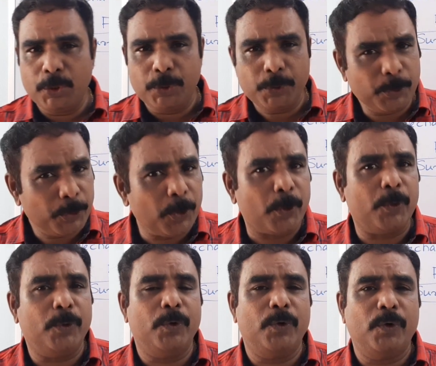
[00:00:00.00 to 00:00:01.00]
You
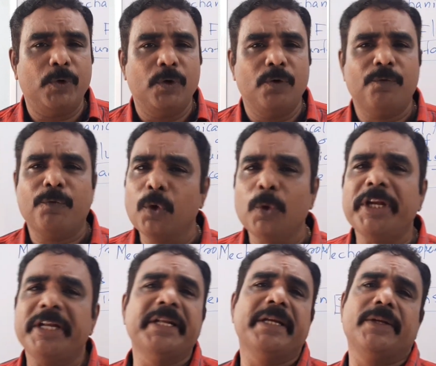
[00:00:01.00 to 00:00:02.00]
know,
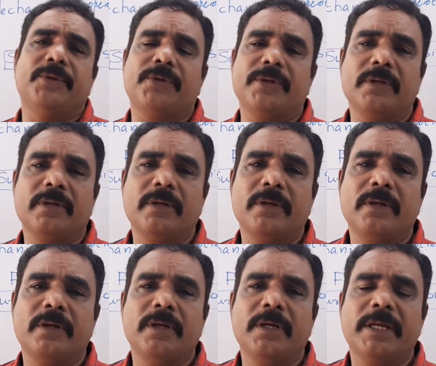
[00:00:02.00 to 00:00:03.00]
fluid is
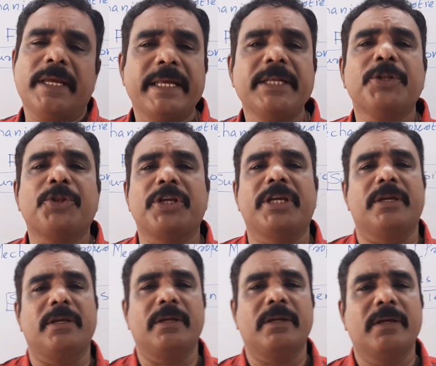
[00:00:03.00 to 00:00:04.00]
anything
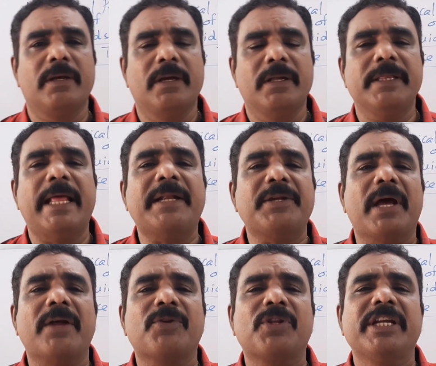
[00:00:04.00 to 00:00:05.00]
that
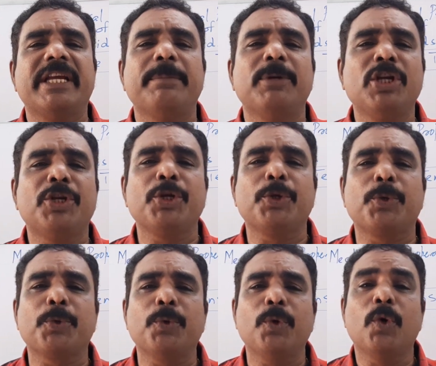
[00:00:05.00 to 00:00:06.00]
has the ability
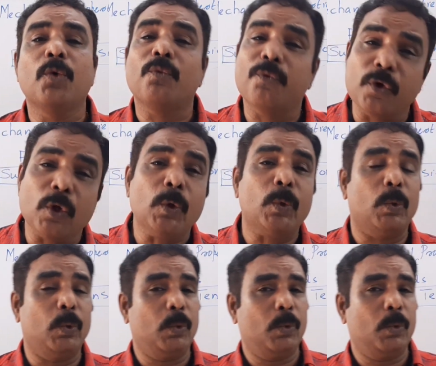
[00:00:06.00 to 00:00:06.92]
to flow.